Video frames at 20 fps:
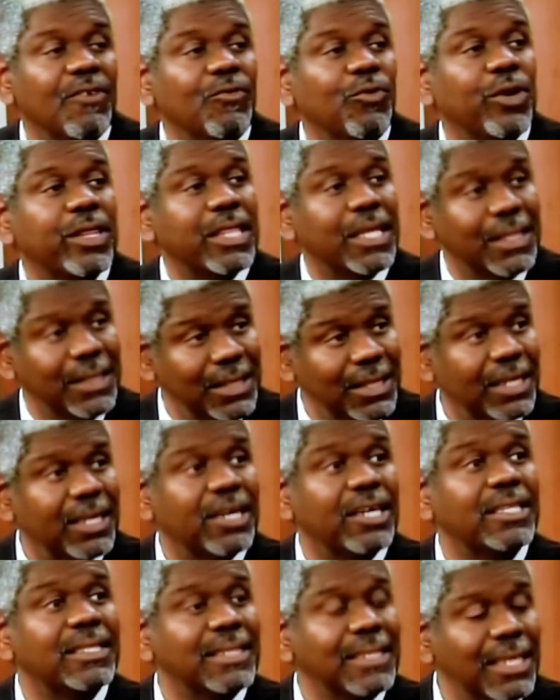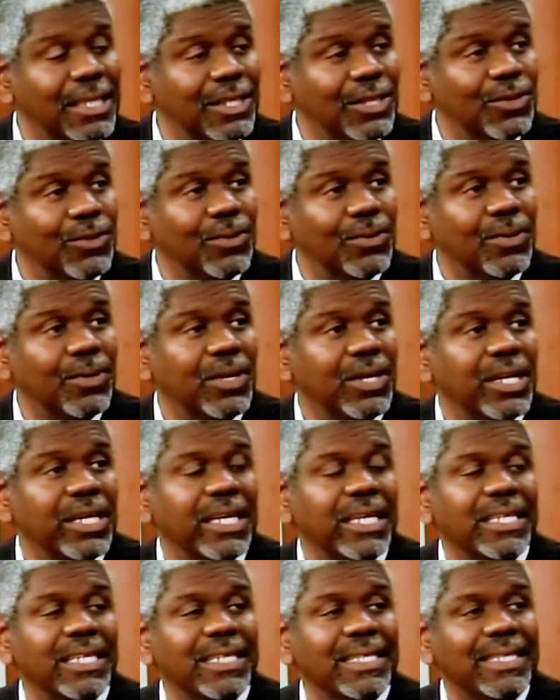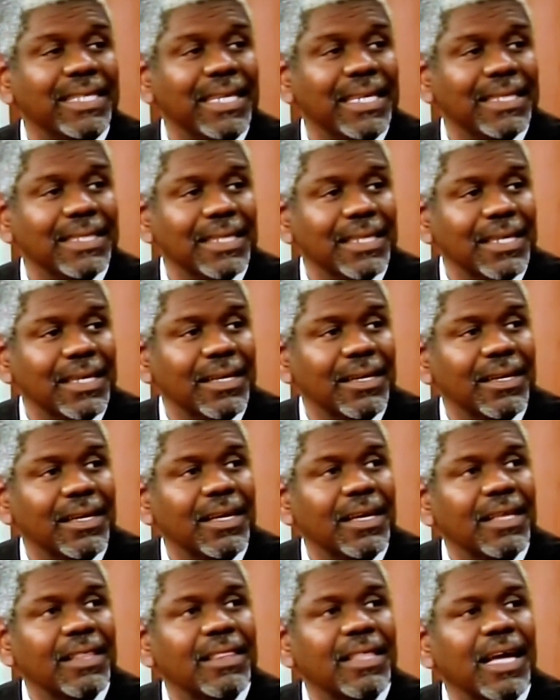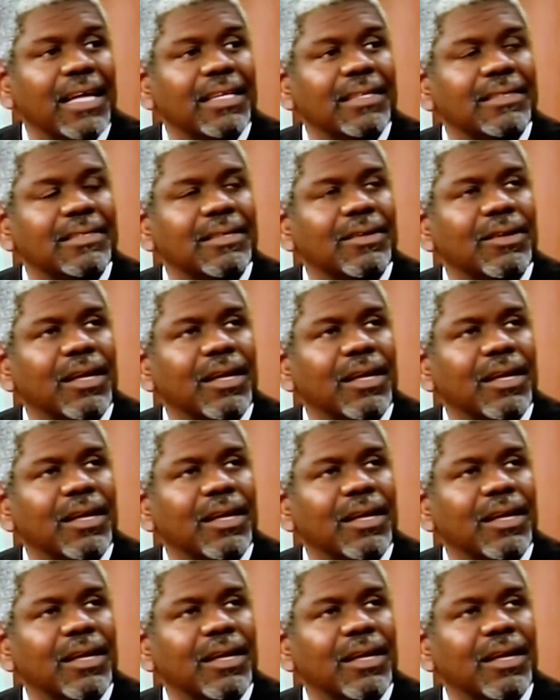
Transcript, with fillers: For this to continue, the data that,